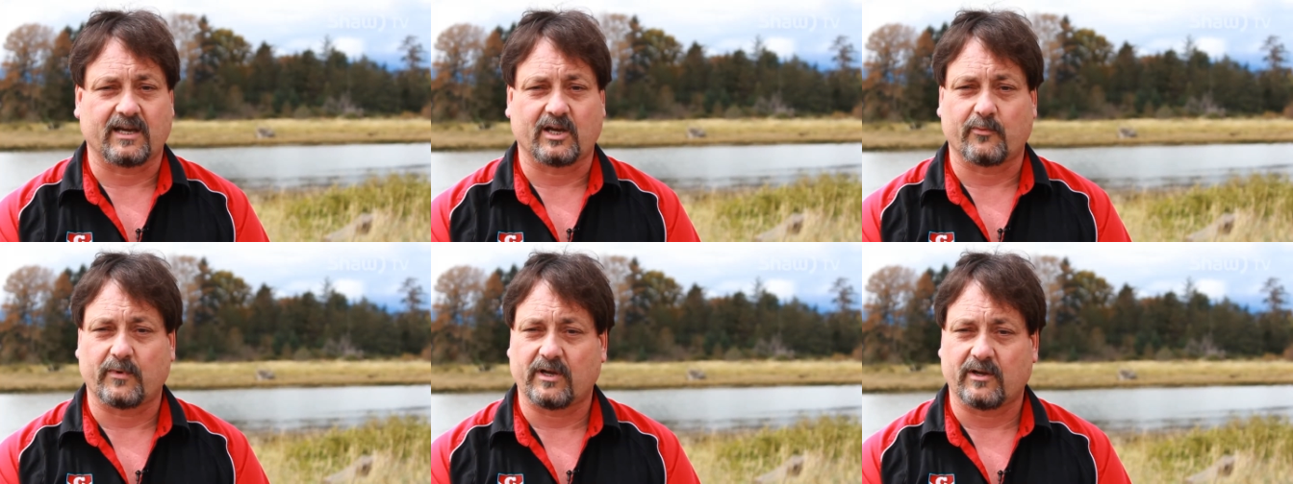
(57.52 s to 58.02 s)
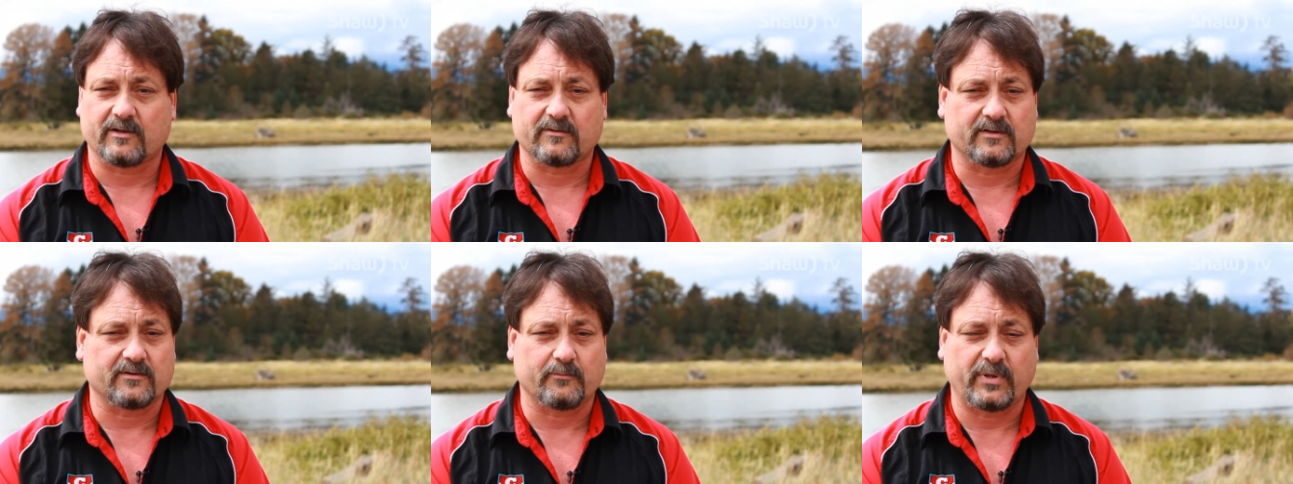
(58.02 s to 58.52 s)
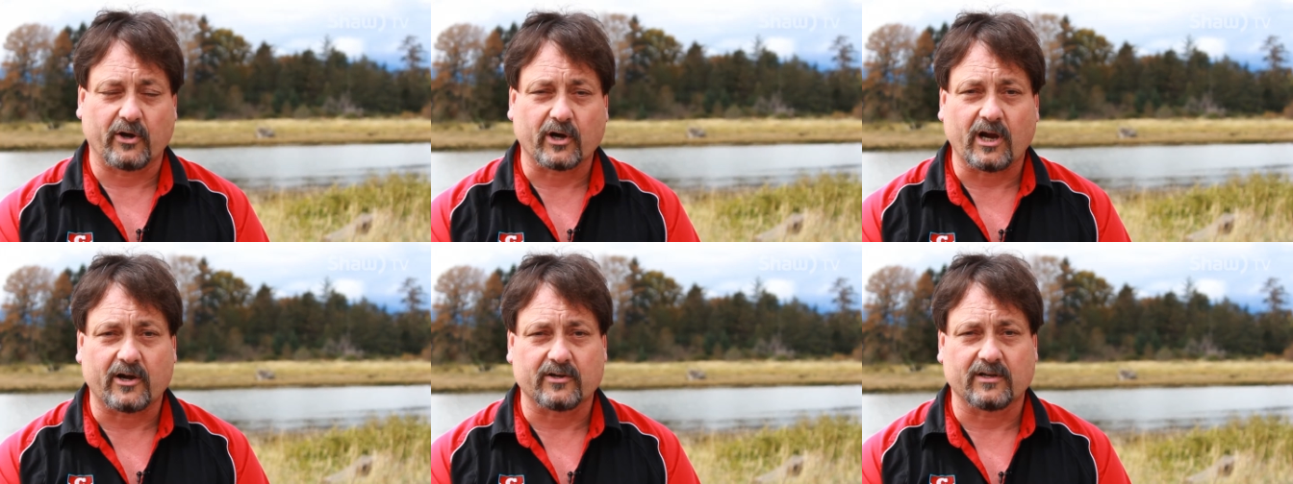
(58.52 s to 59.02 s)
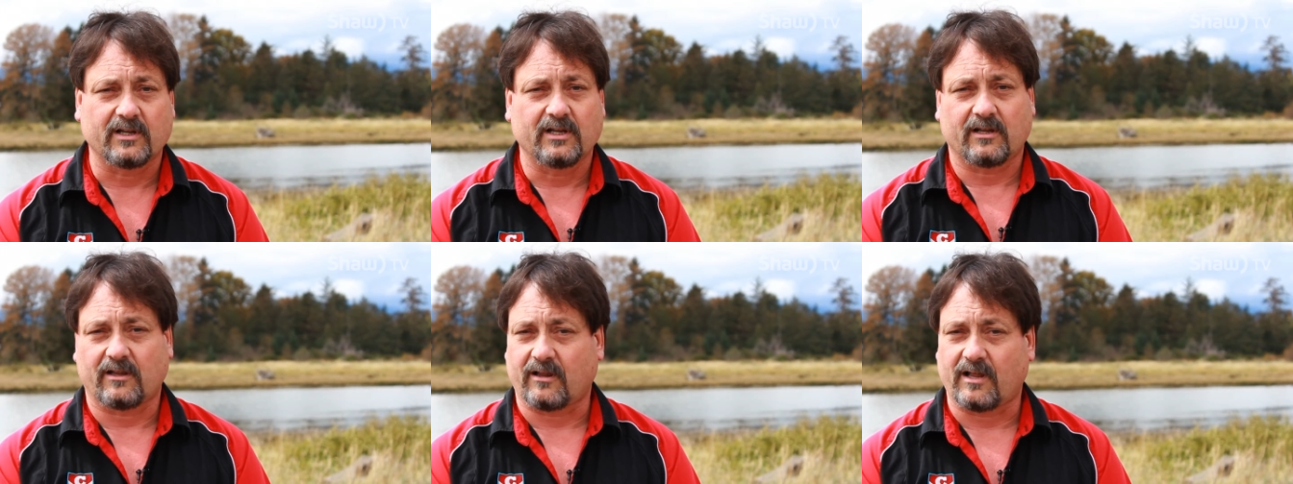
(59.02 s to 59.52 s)
uh, beer garden,
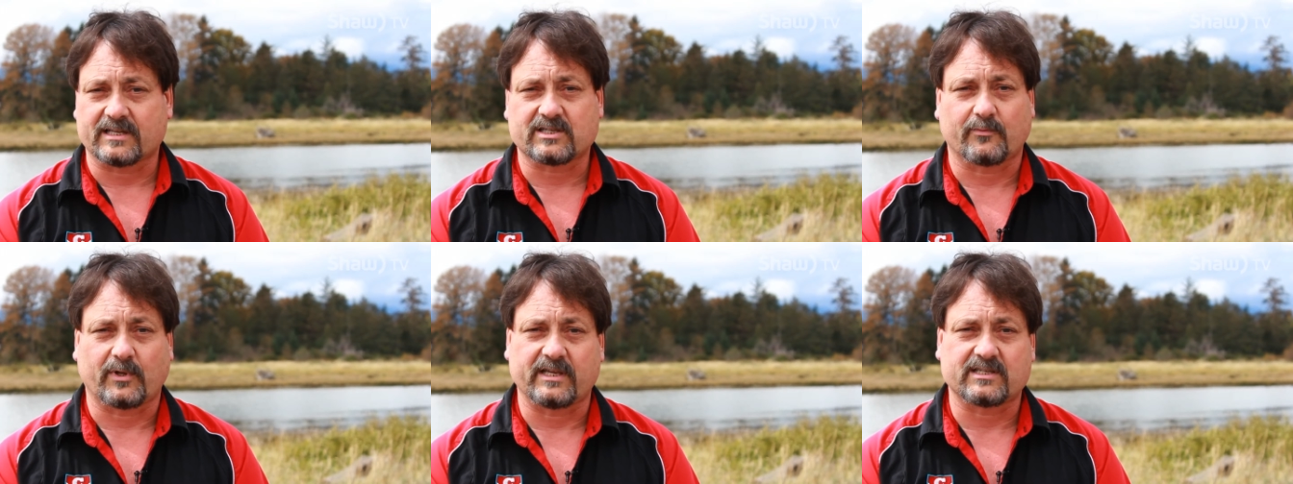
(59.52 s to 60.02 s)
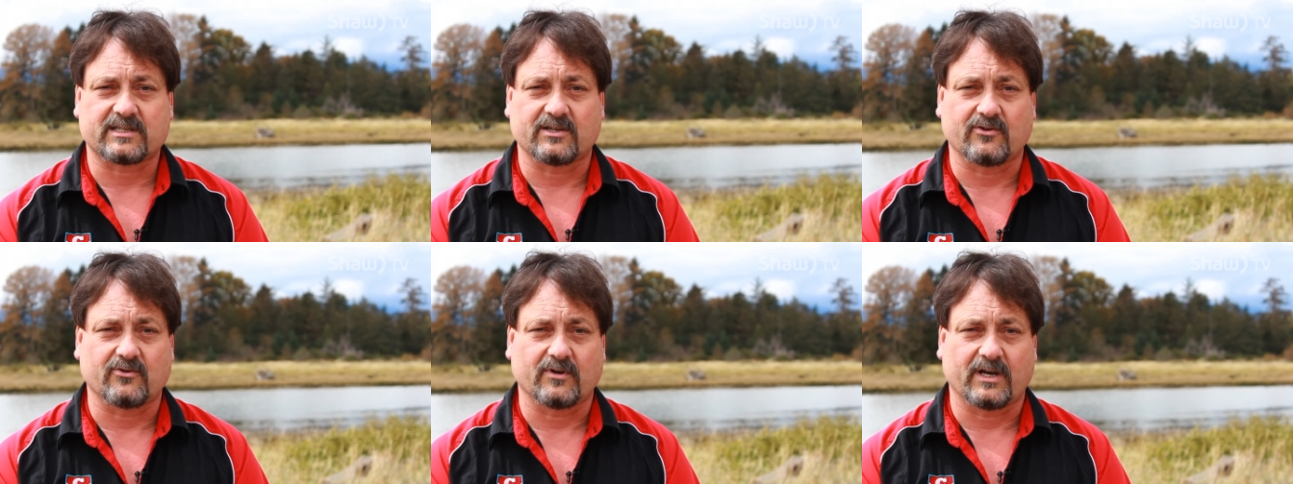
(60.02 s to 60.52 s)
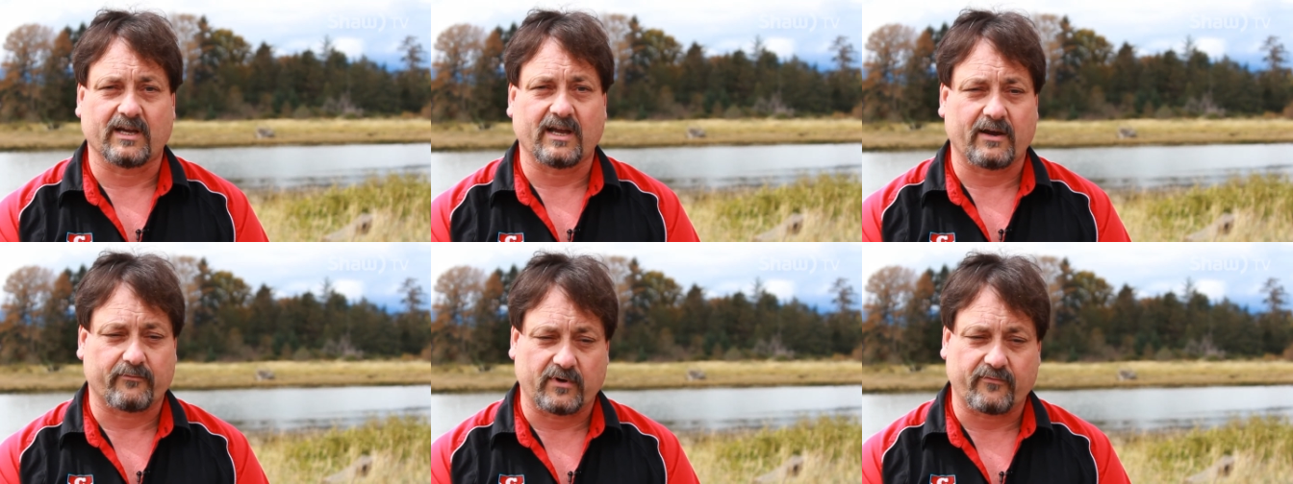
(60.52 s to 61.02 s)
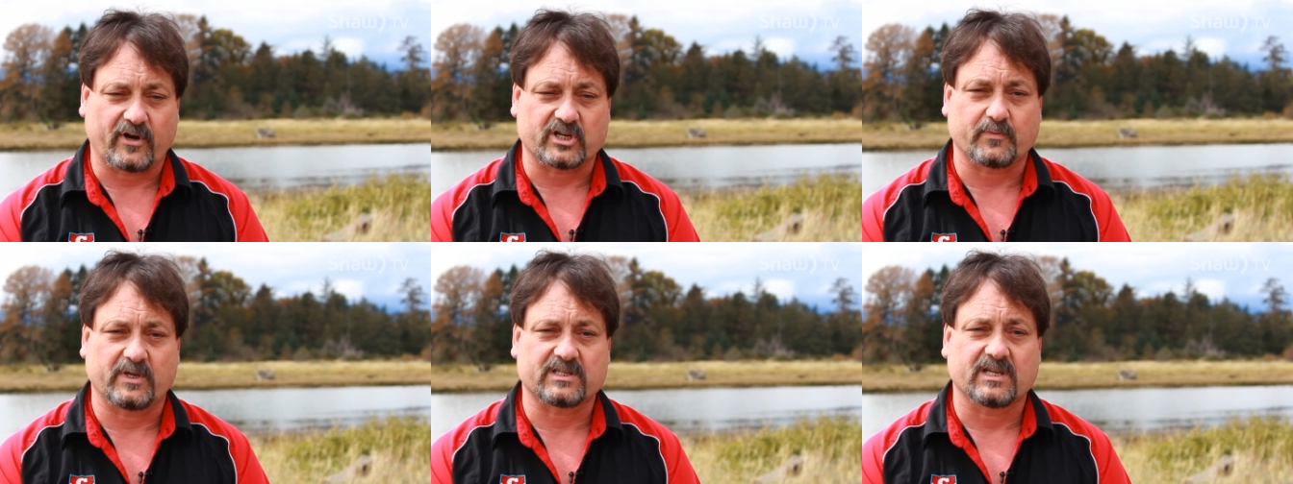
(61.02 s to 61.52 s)
lots of place to have
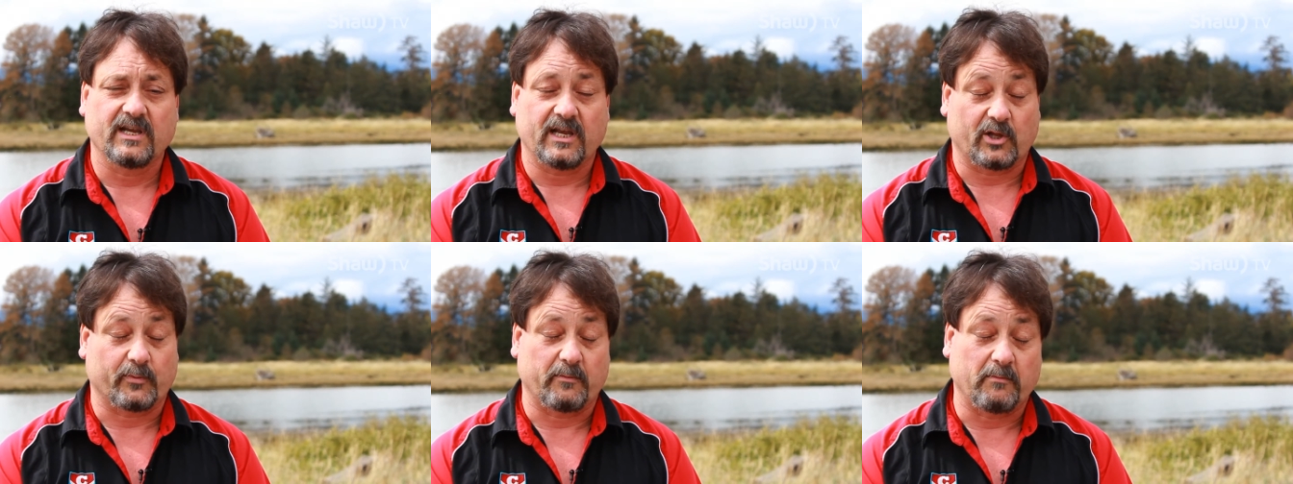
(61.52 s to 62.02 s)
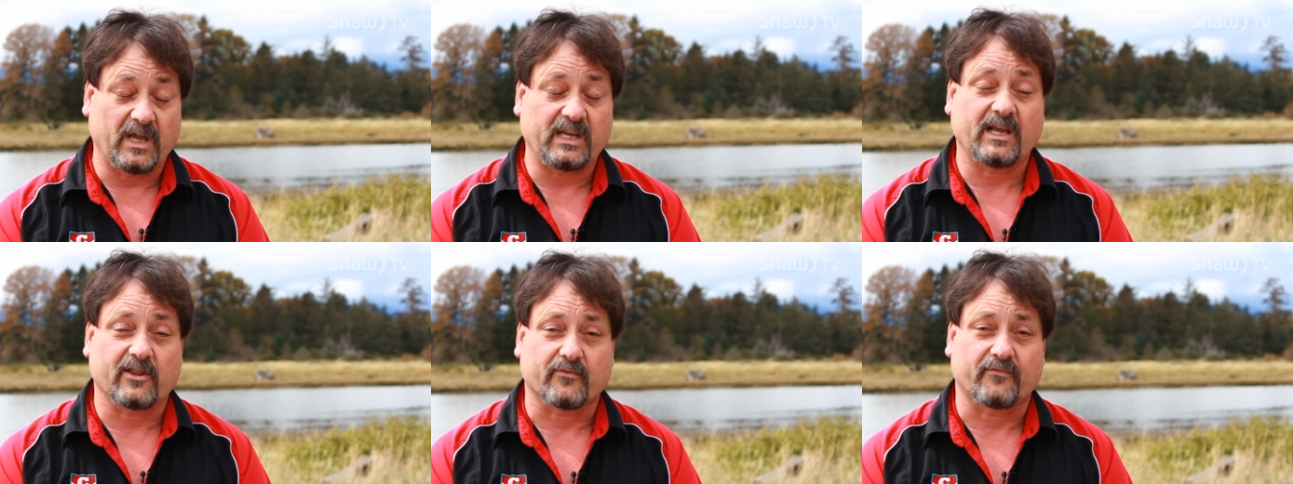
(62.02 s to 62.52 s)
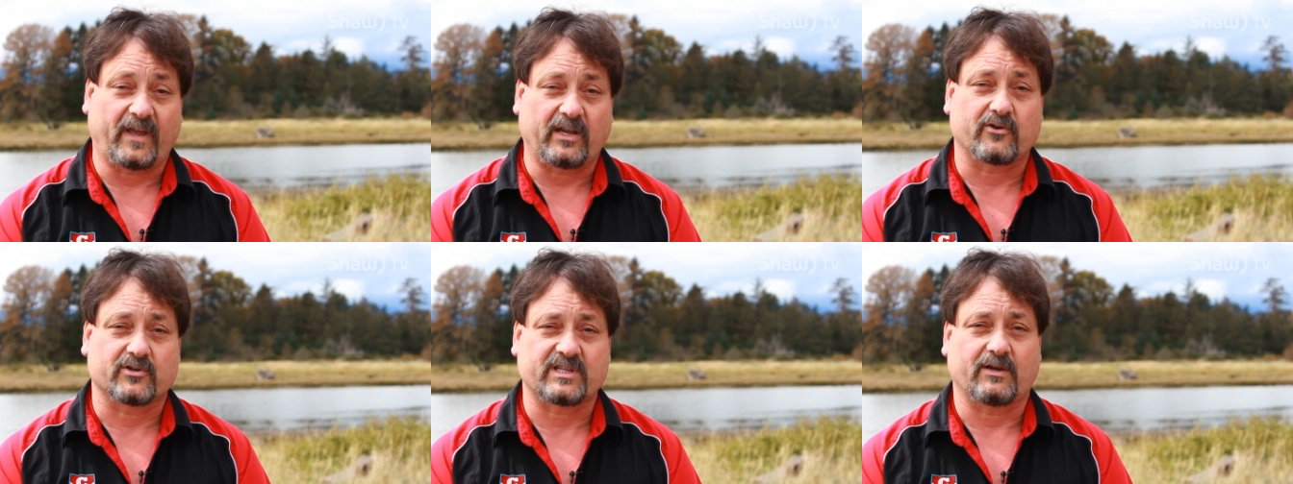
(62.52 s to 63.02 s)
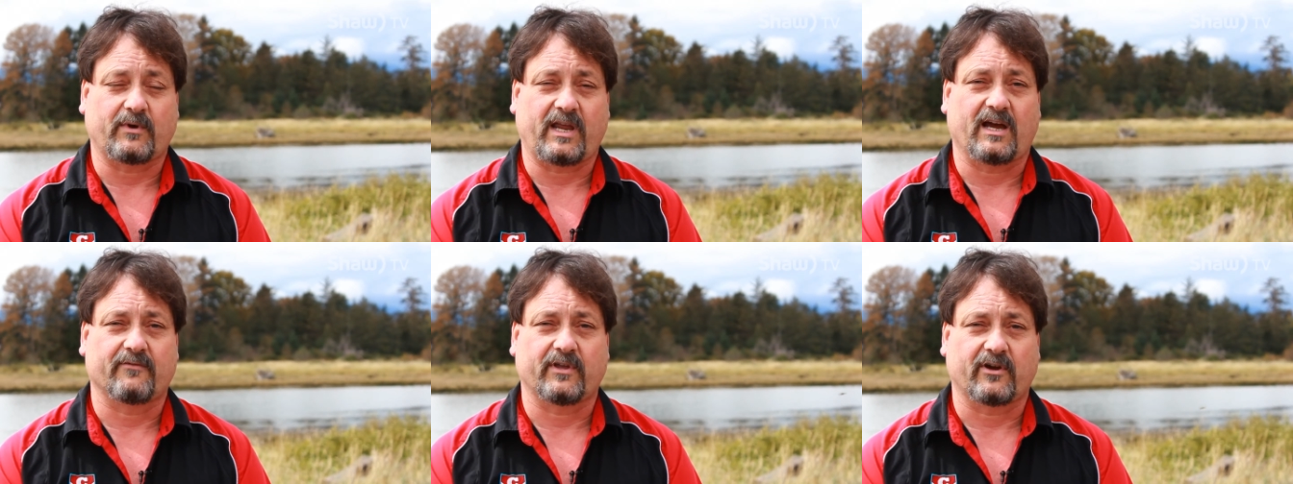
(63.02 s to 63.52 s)
refreshments. There'll be many other vendors that we
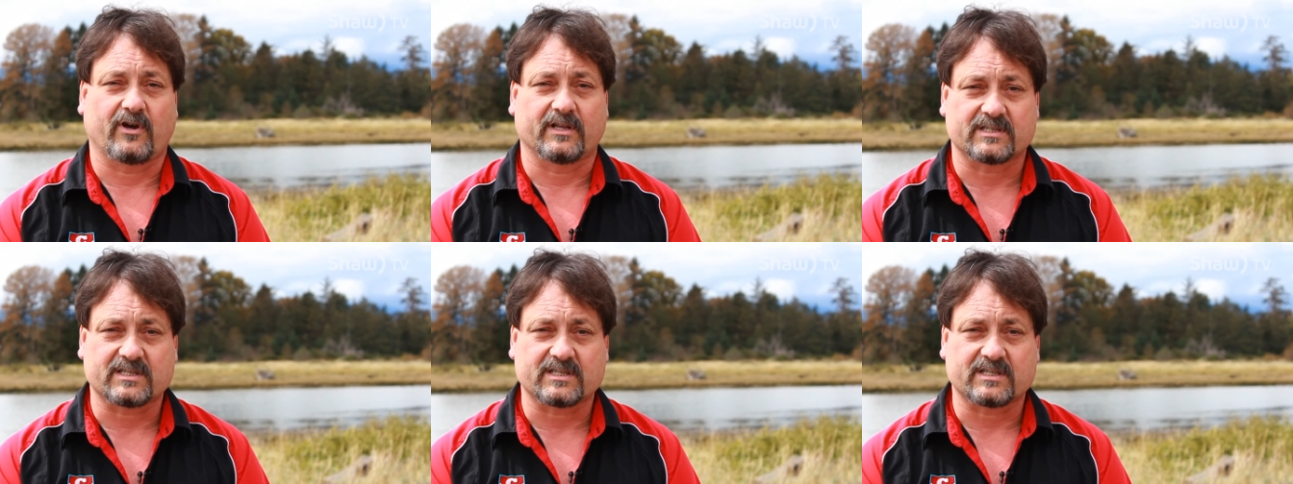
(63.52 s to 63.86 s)
have there on